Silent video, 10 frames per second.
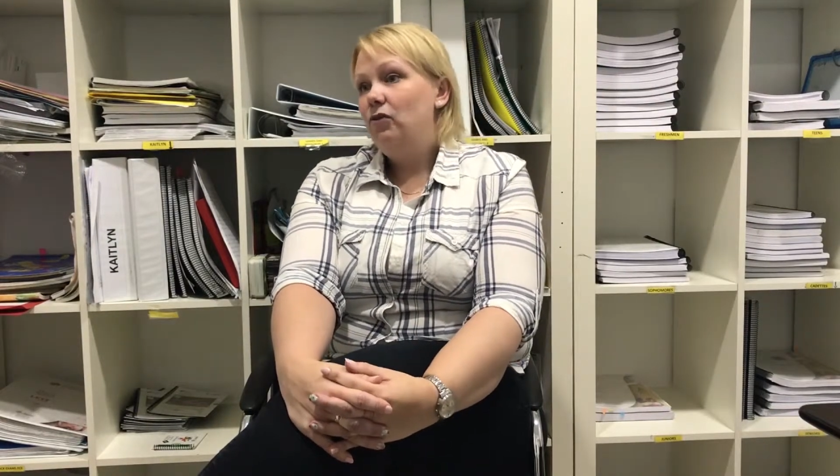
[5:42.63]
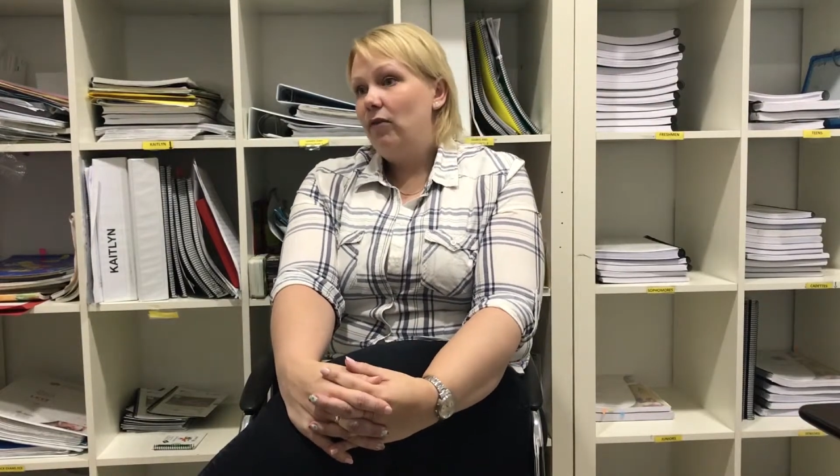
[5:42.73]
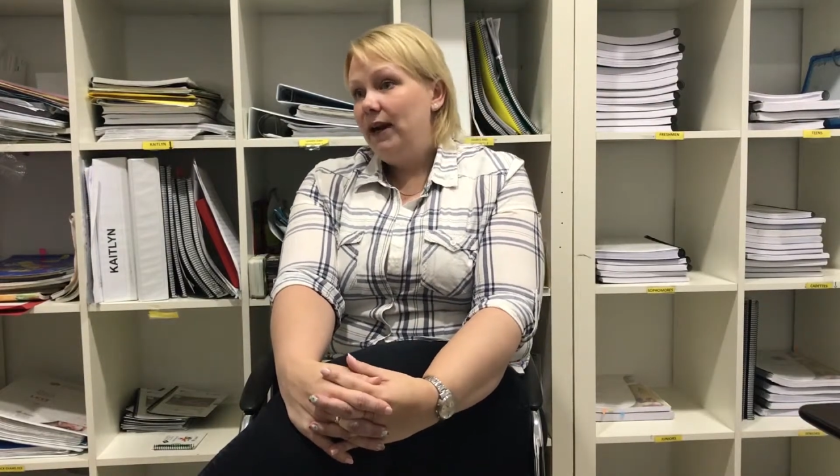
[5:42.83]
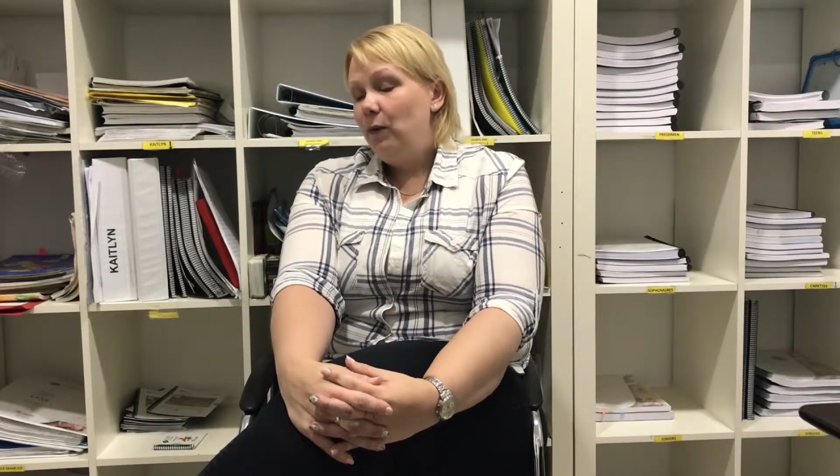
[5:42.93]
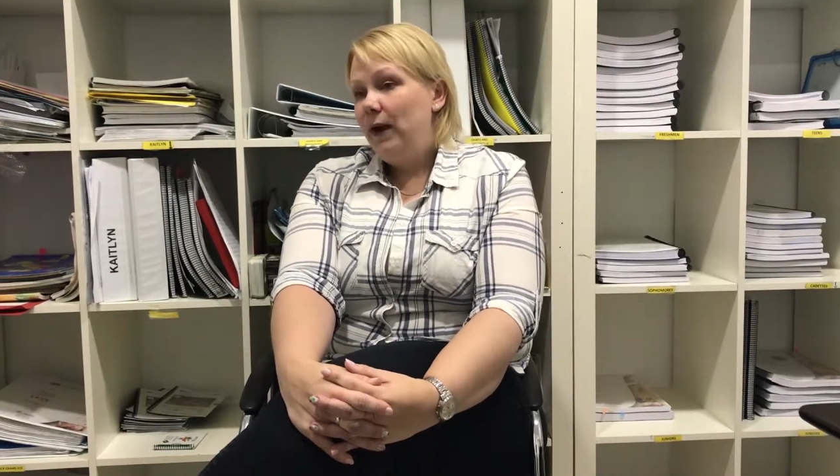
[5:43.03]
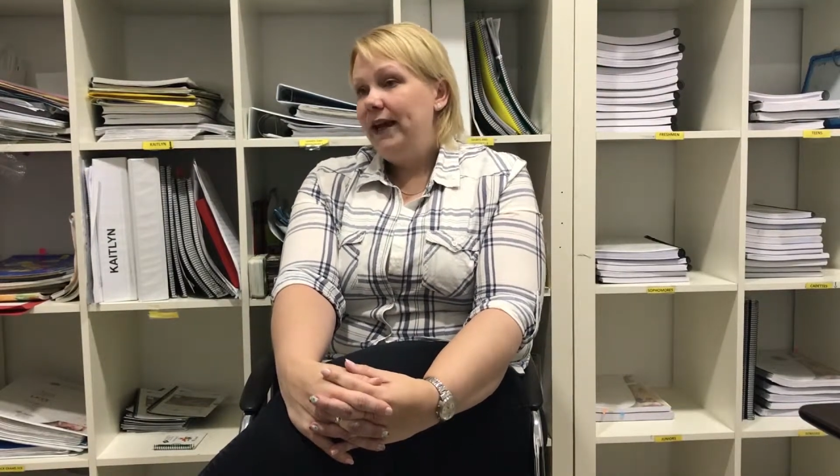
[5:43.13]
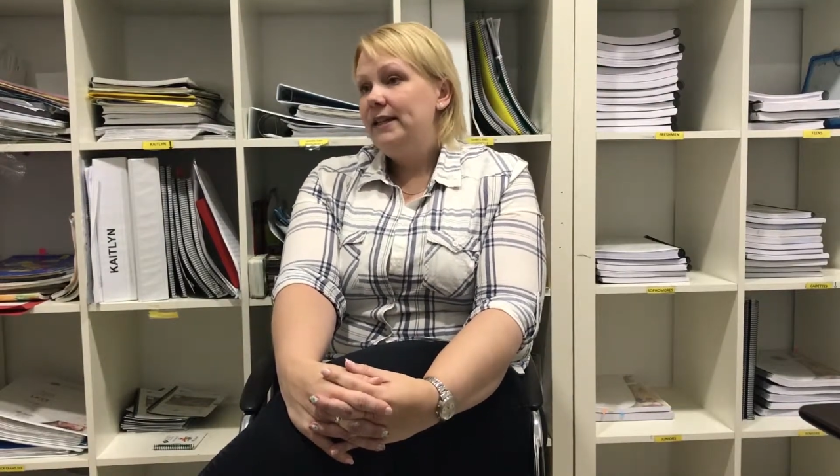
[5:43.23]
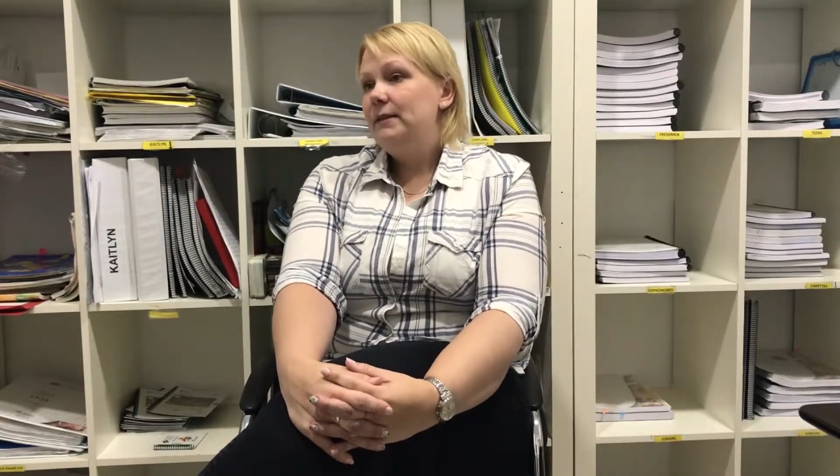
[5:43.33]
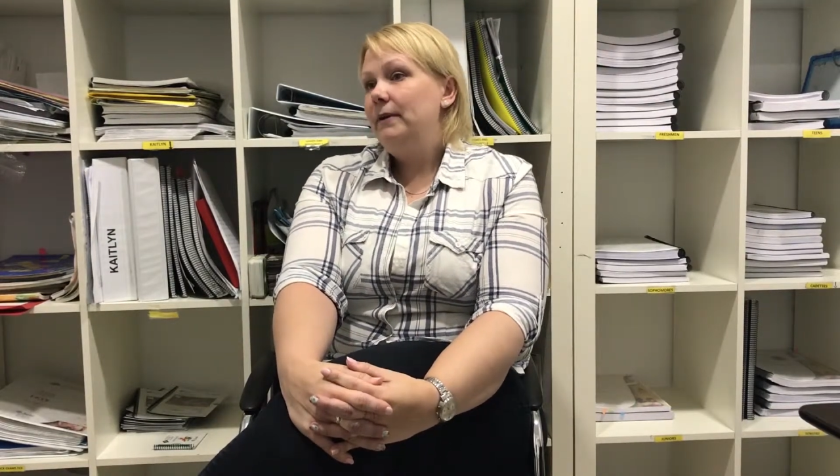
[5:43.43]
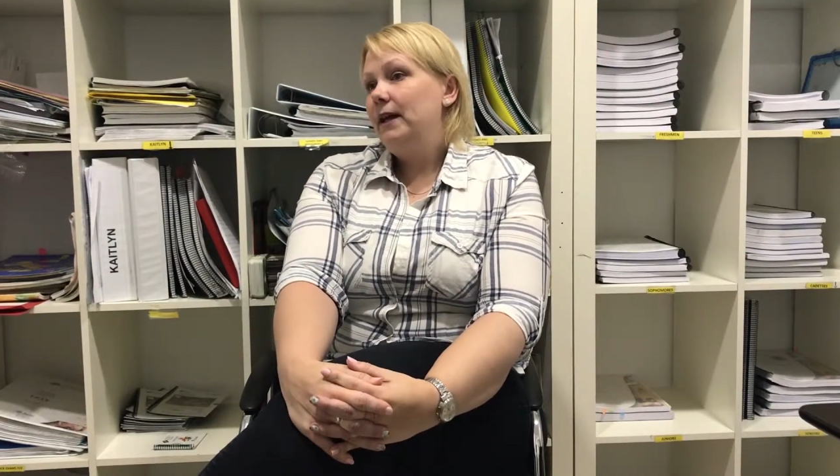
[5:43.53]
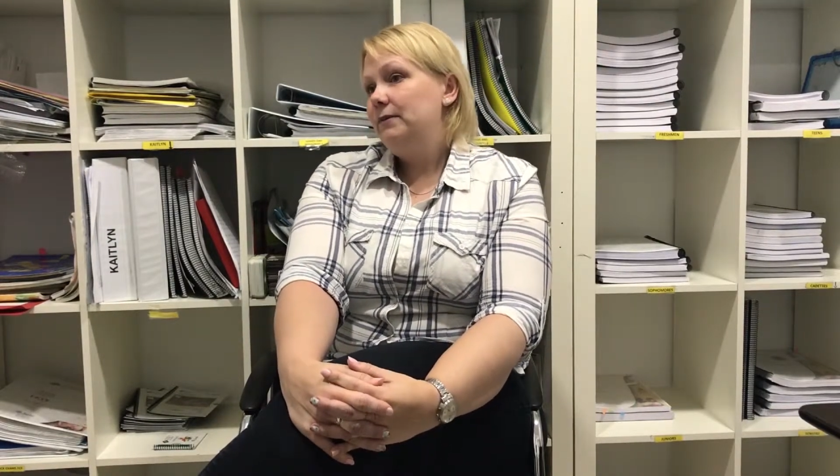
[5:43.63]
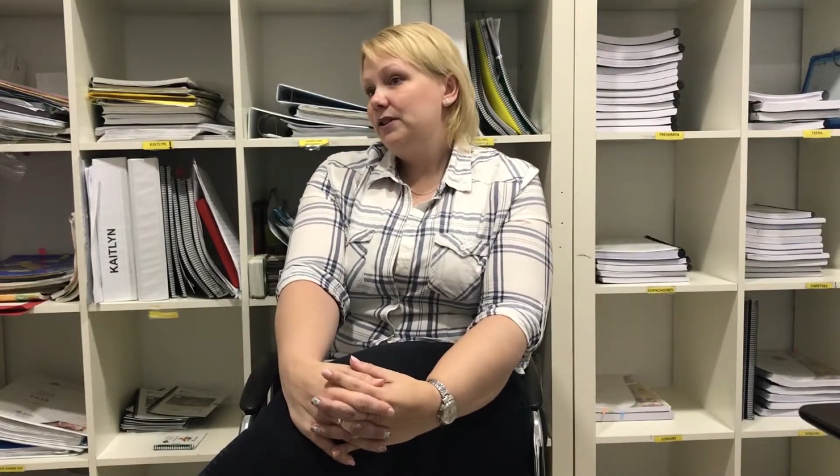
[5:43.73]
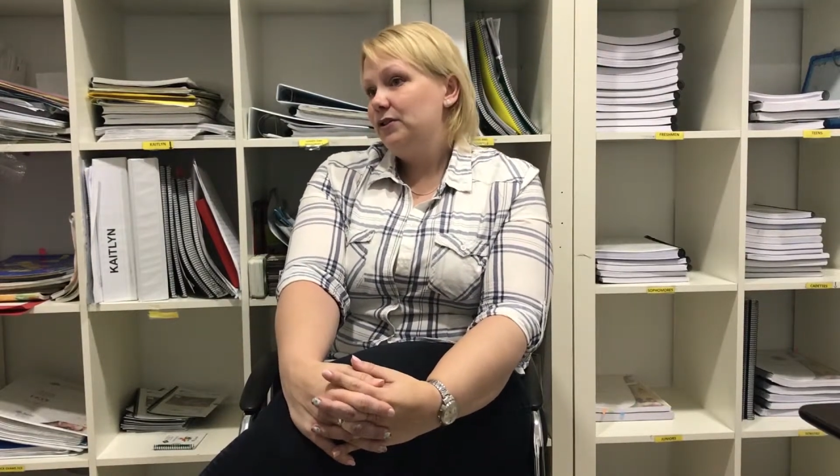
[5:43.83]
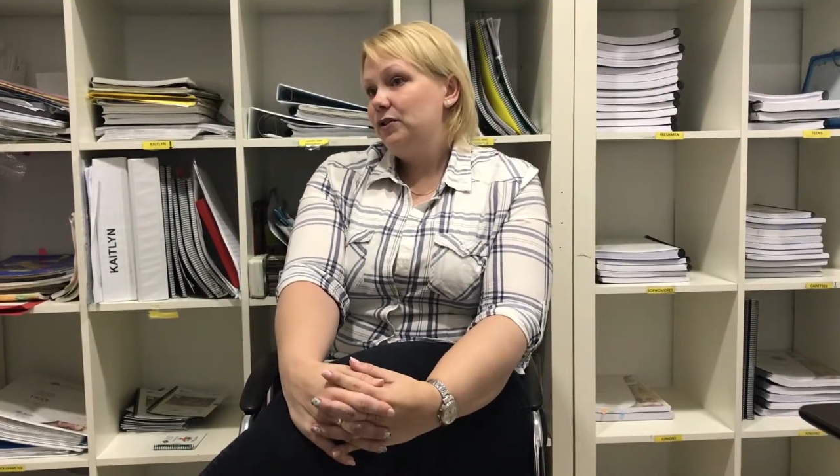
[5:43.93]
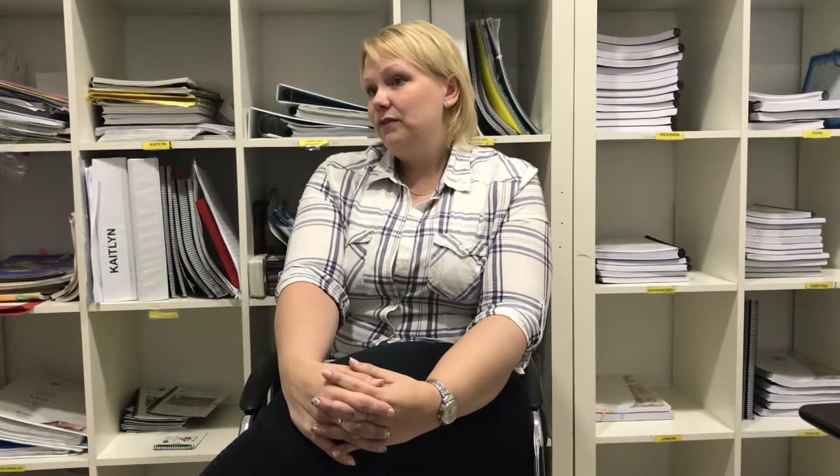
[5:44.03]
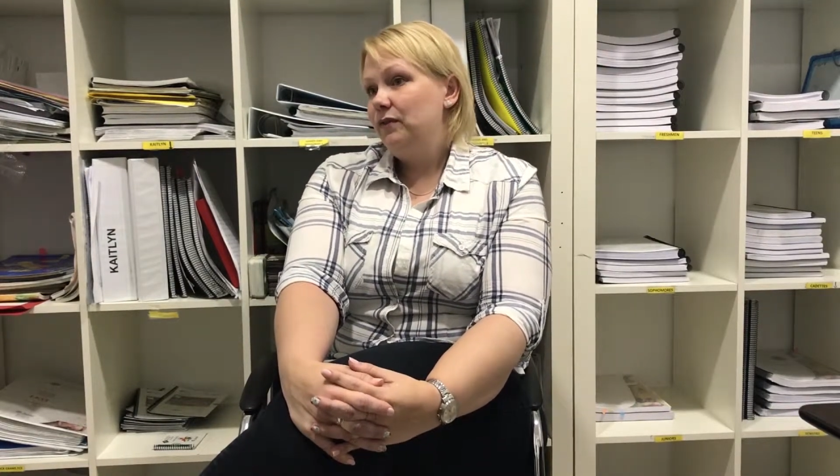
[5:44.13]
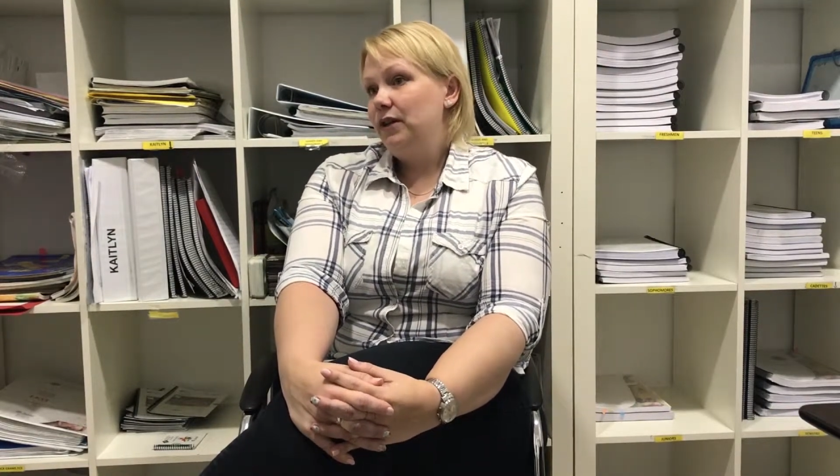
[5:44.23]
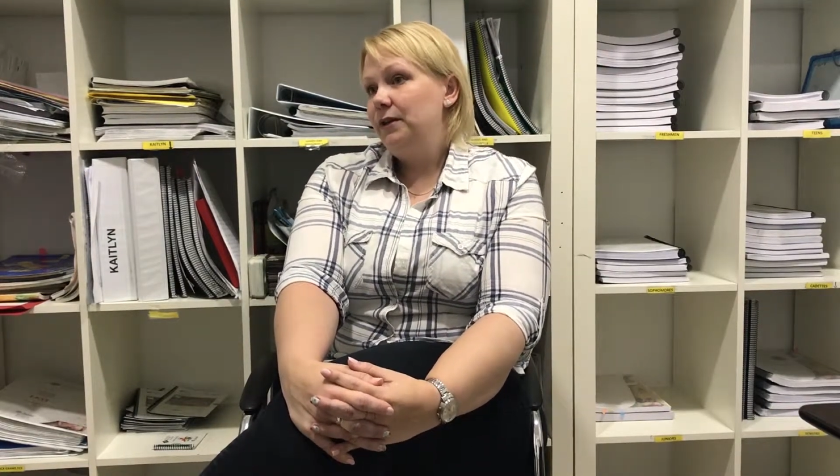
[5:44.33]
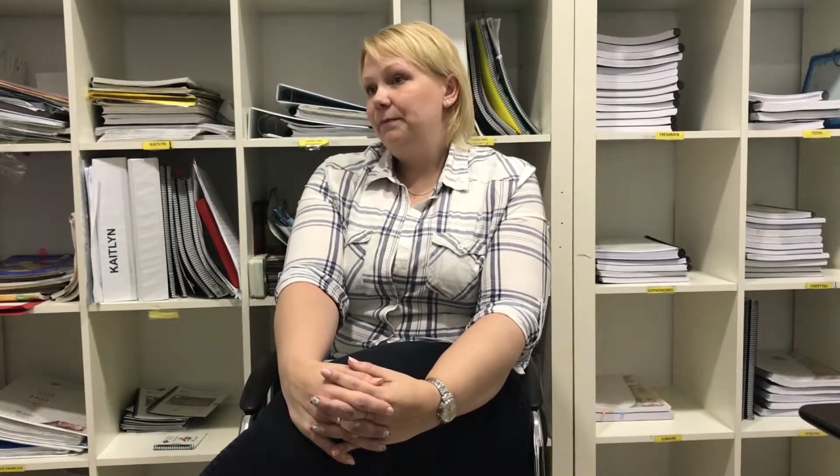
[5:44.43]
great way to be able to sort of,